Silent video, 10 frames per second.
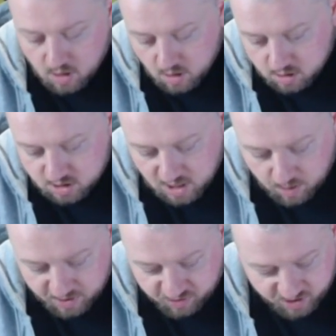So that'll
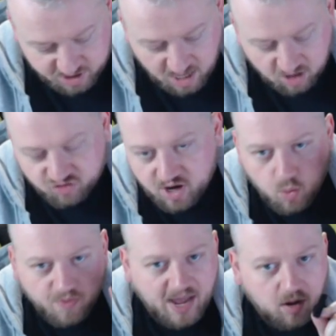be interesting. I'll try it
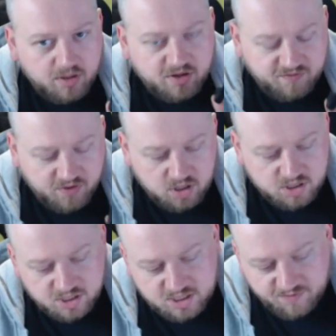without this first
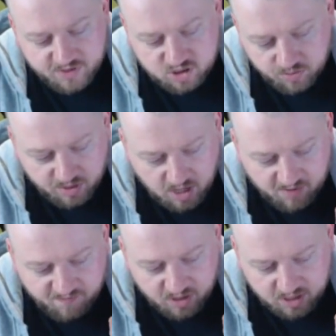to see if it's something that I
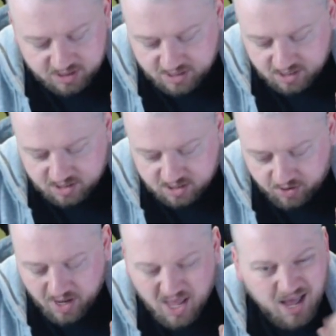feel is
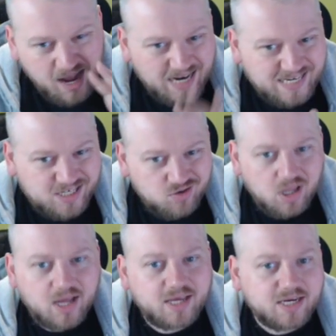necessary. I do
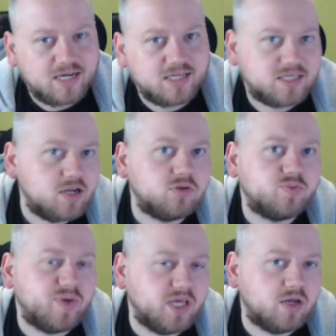like a nice nose
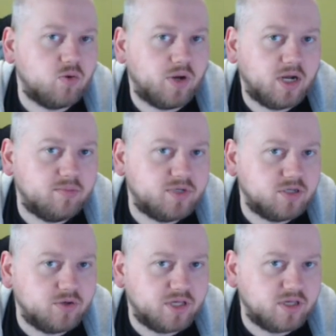peak when I'm
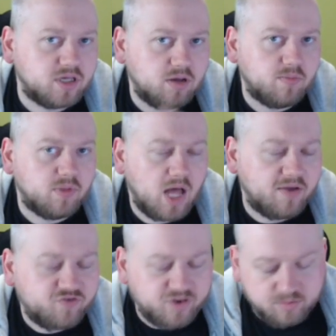doing
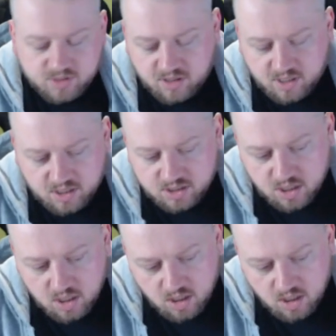live streams and things.